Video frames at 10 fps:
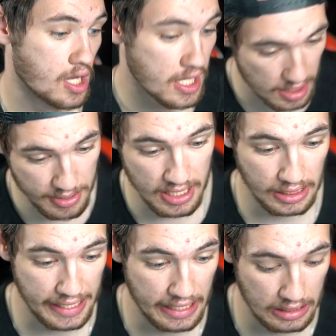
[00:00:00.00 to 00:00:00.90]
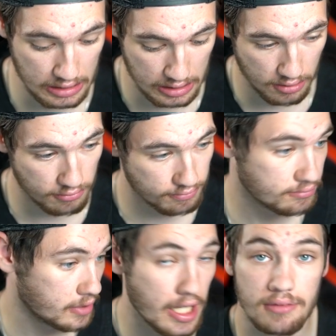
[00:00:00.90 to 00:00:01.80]
It's going to be lit.
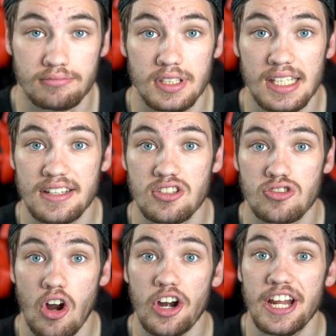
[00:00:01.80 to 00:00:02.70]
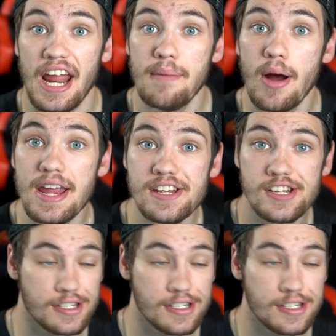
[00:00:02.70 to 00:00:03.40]
Yeah, let's get this started, eh, boys?